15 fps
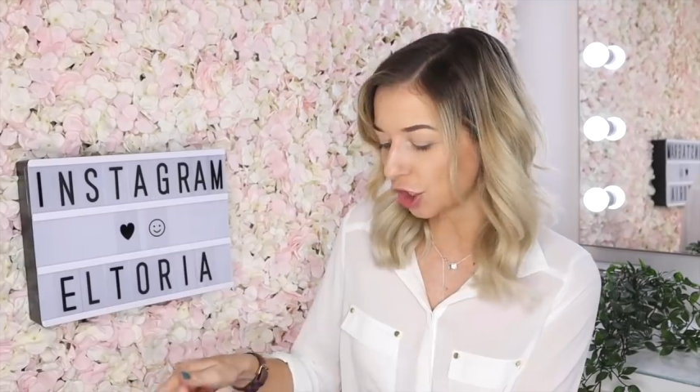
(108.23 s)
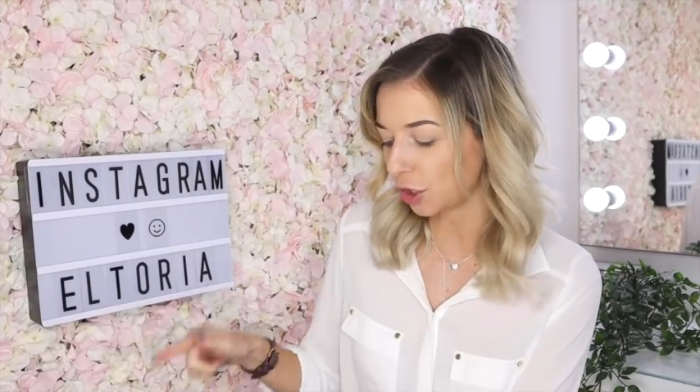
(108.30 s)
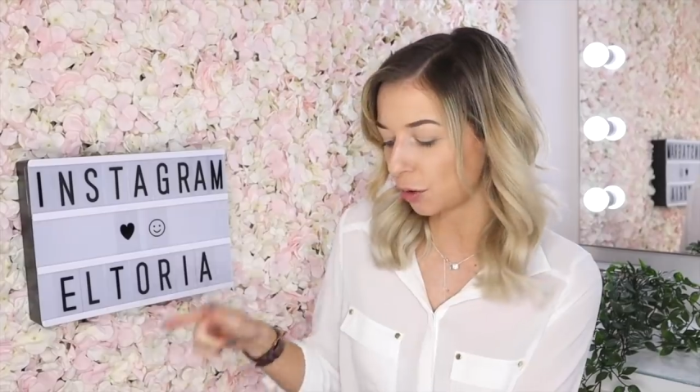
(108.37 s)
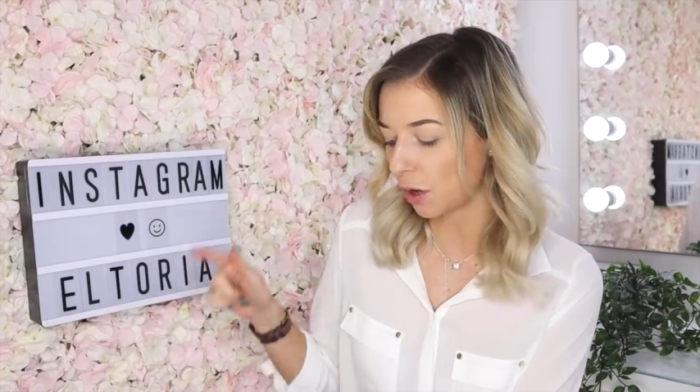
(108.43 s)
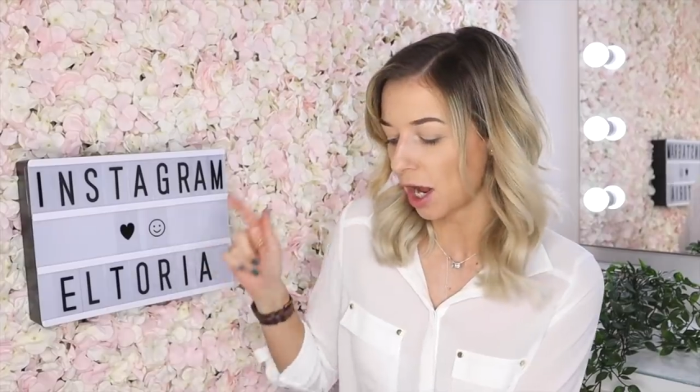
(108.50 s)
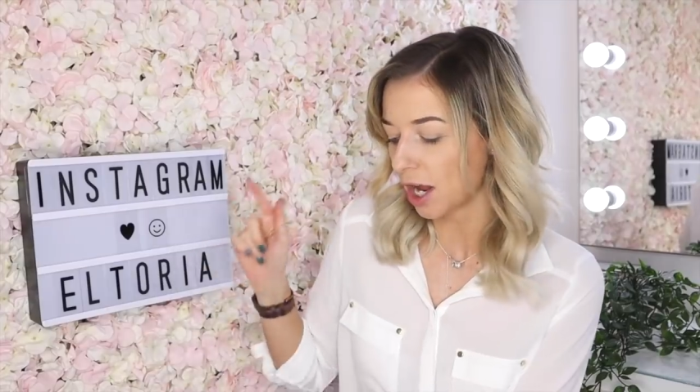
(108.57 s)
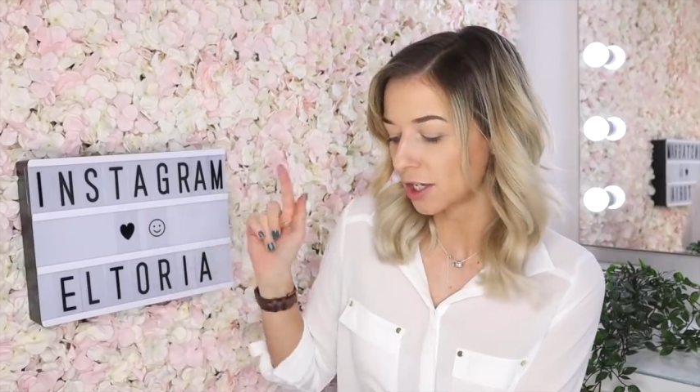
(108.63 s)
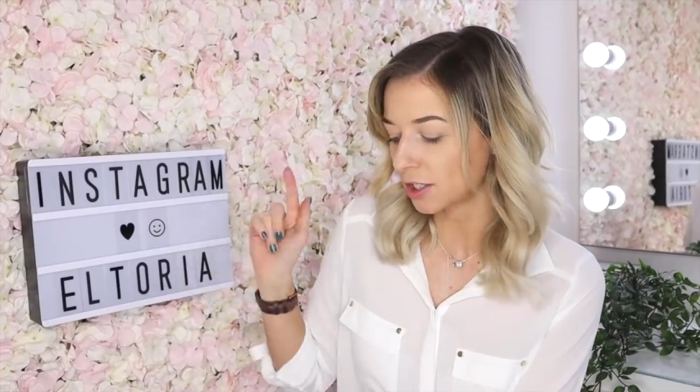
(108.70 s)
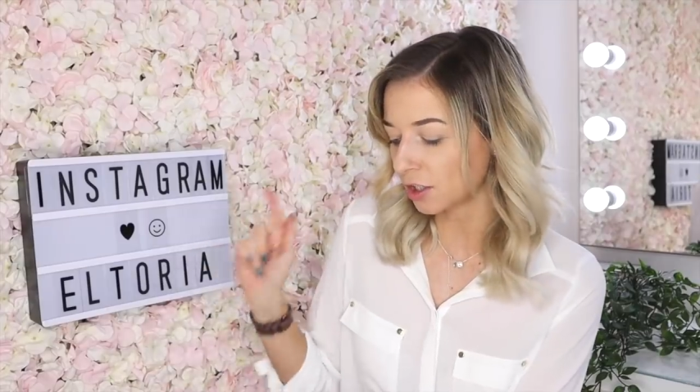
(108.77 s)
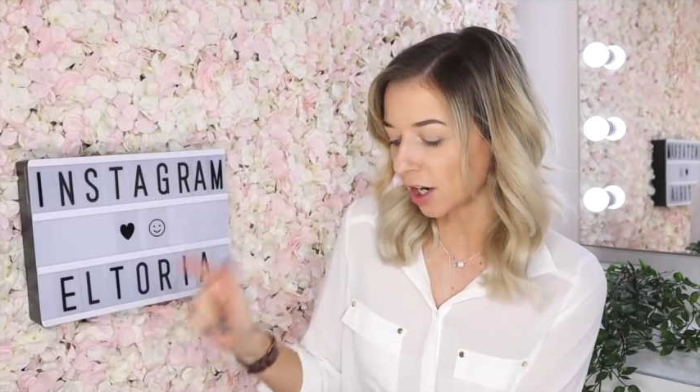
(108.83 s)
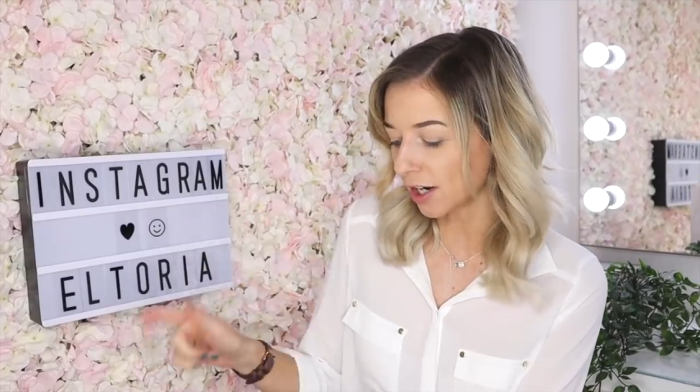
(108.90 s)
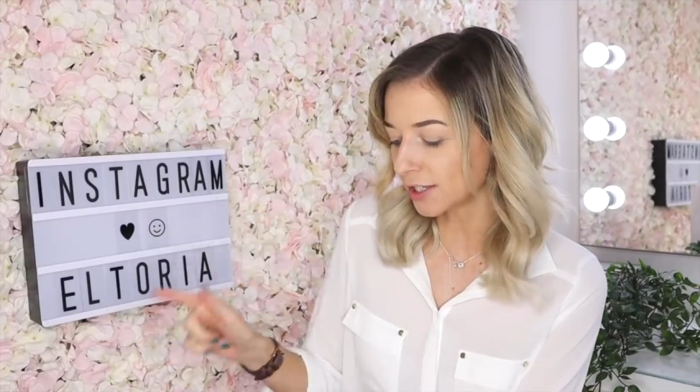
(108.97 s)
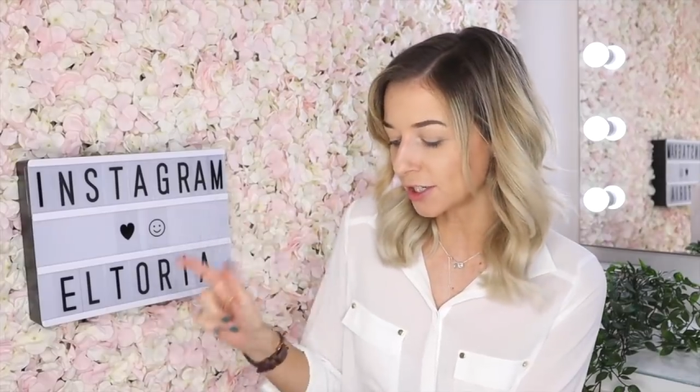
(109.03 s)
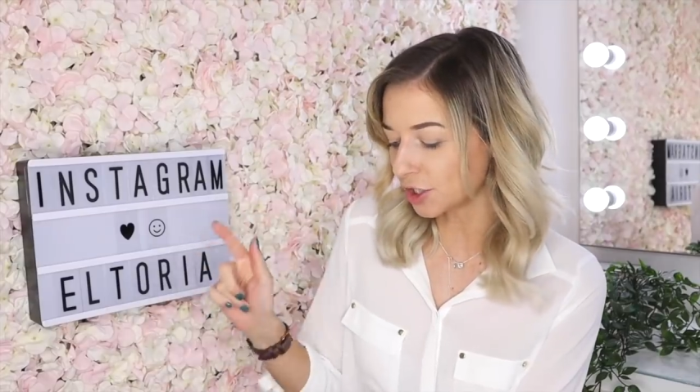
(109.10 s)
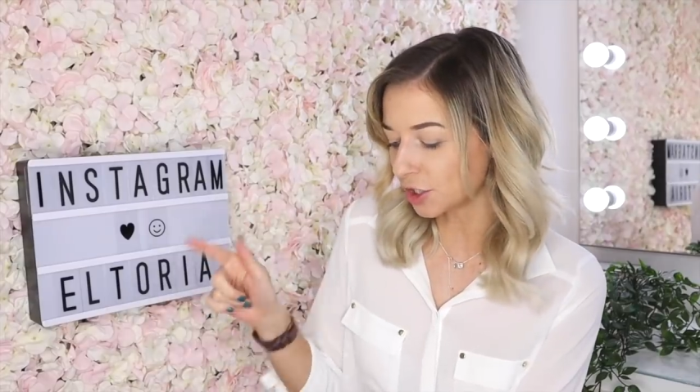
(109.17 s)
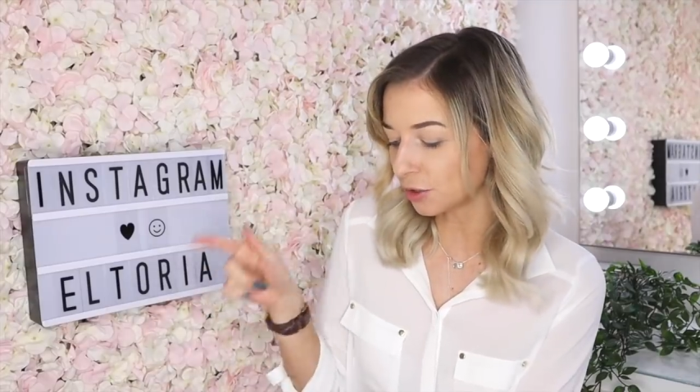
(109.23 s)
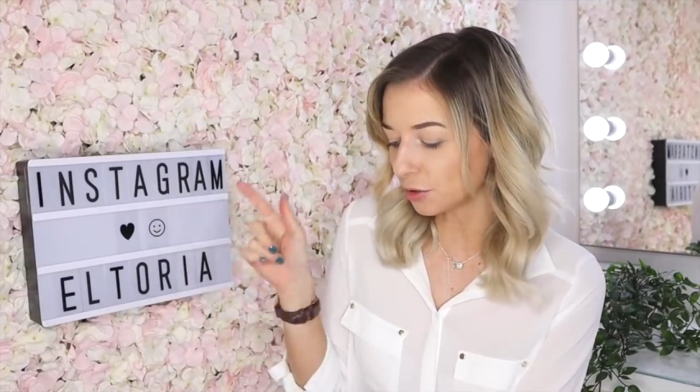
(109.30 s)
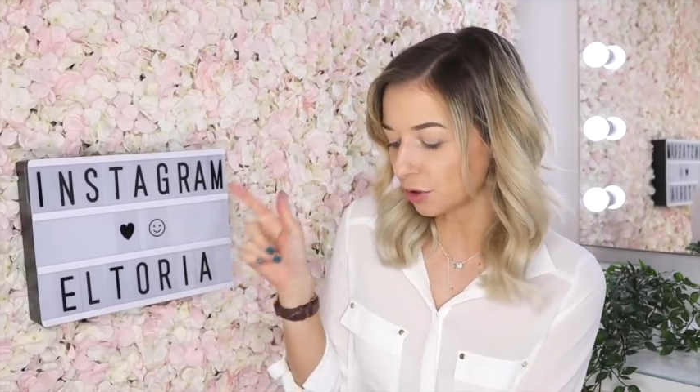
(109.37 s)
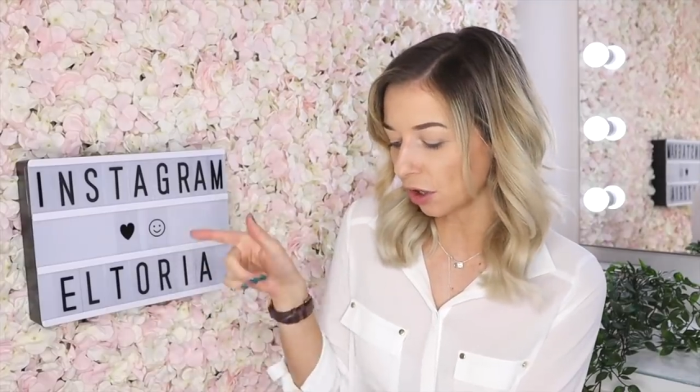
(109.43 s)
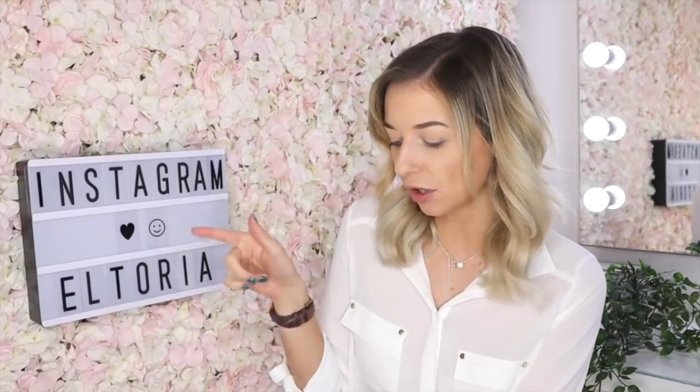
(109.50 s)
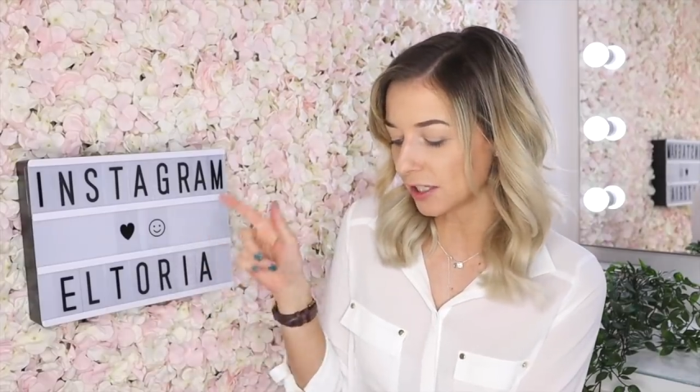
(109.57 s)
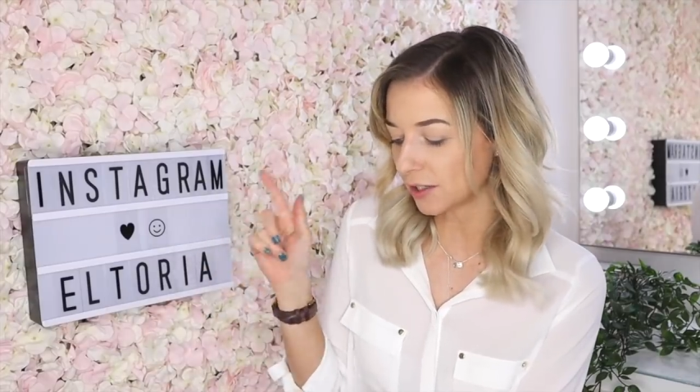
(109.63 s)
you
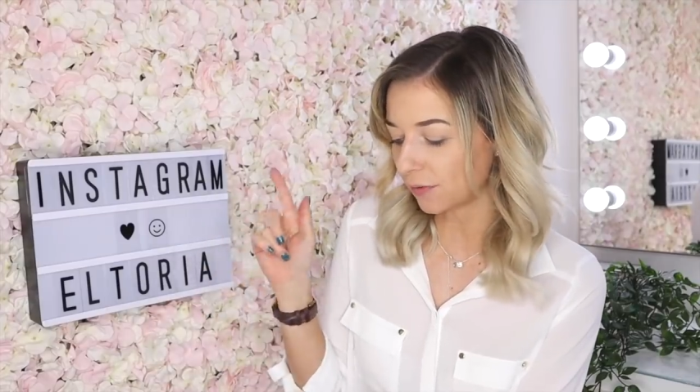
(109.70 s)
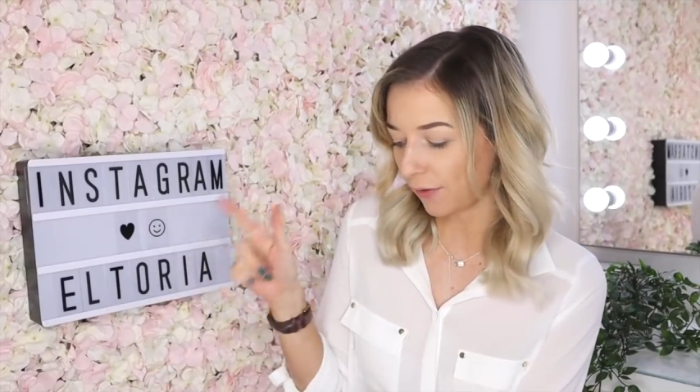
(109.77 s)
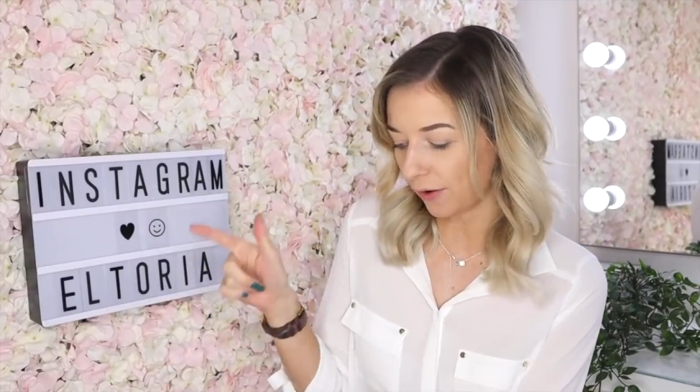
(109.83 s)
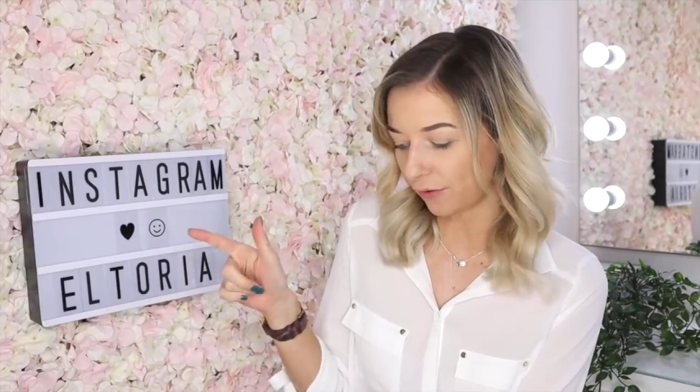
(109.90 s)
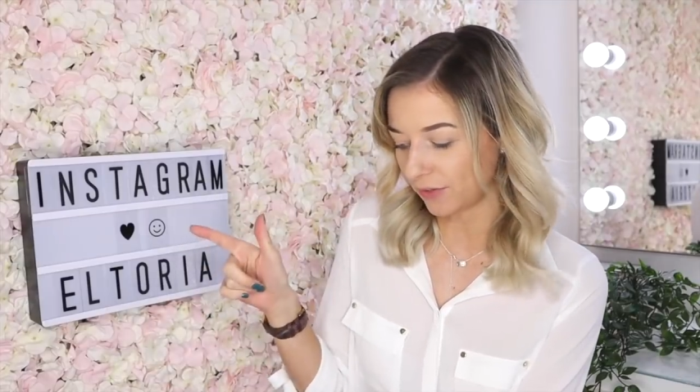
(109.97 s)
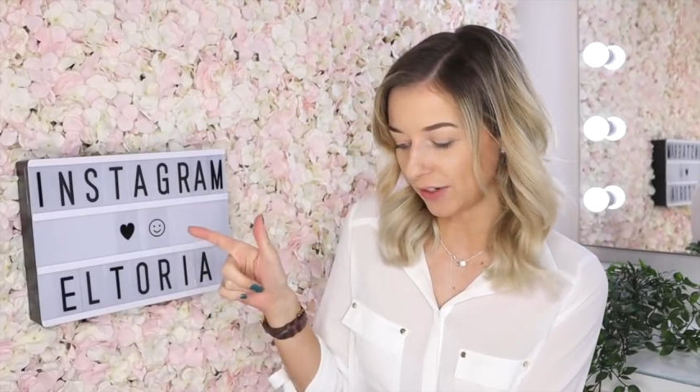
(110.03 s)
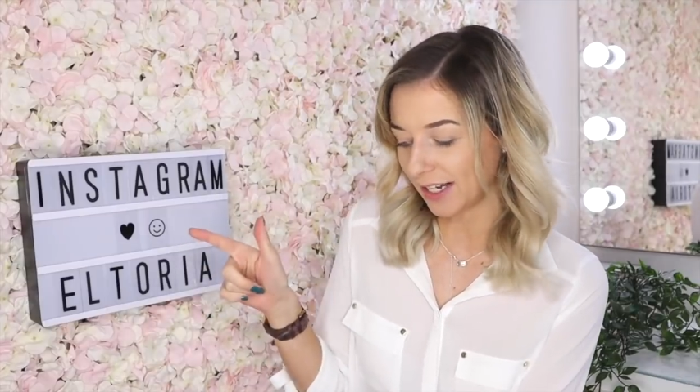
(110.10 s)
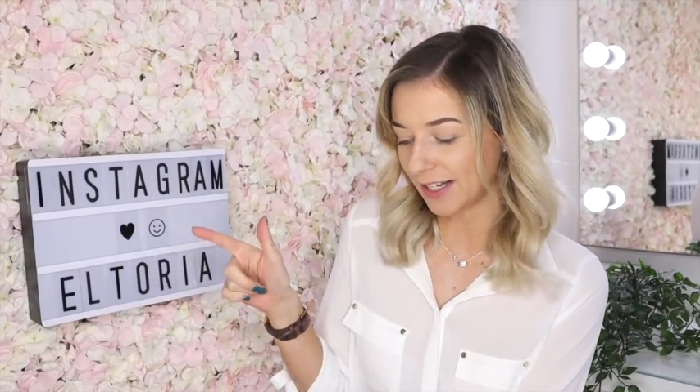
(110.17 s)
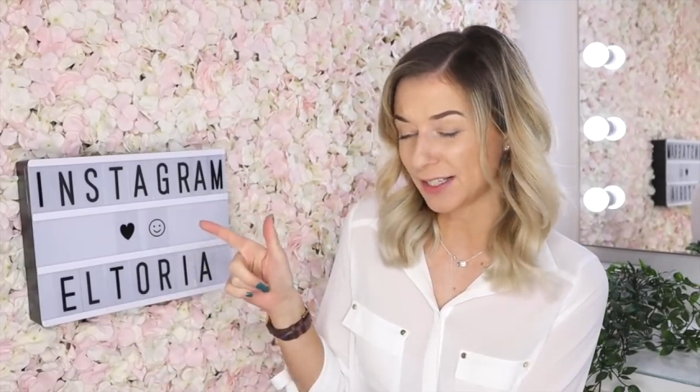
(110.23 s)
$92.50.